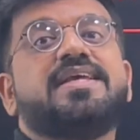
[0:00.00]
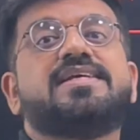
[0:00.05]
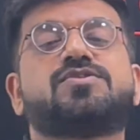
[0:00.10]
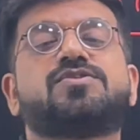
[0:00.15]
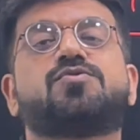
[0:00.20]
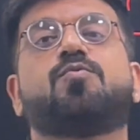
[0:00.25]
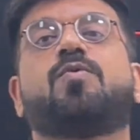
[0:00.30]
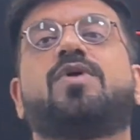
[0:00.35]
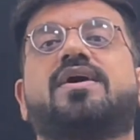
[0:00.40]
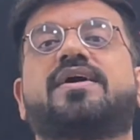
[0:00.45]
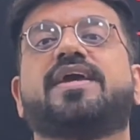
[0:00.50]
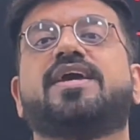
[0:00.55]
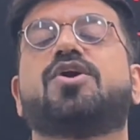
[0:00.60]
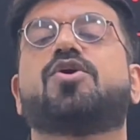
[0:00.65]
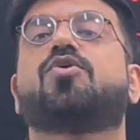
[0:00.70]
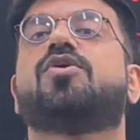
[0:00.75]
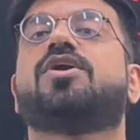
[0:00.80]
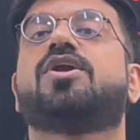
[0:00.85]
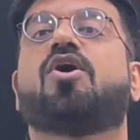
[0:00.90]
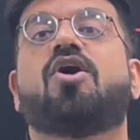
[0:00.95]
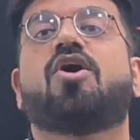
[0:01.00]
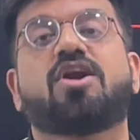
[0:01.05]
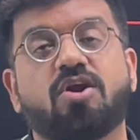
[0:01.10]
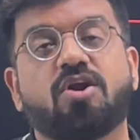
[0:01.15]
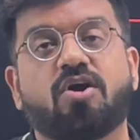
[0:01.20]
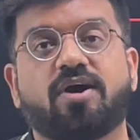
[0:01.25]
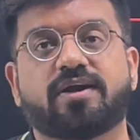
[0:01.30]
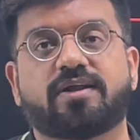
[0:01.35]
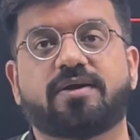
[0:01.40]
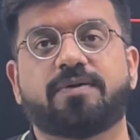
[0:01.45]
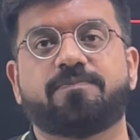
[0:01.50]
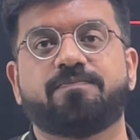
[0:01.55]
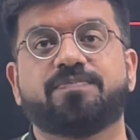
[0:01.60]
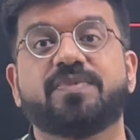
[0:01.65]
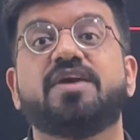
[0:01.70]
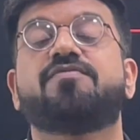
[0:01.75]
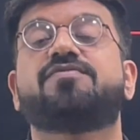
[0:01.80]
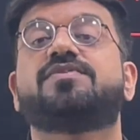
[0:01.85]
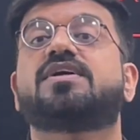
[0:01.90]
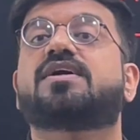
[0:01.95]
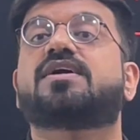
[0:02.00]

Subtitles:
is working good or not, if the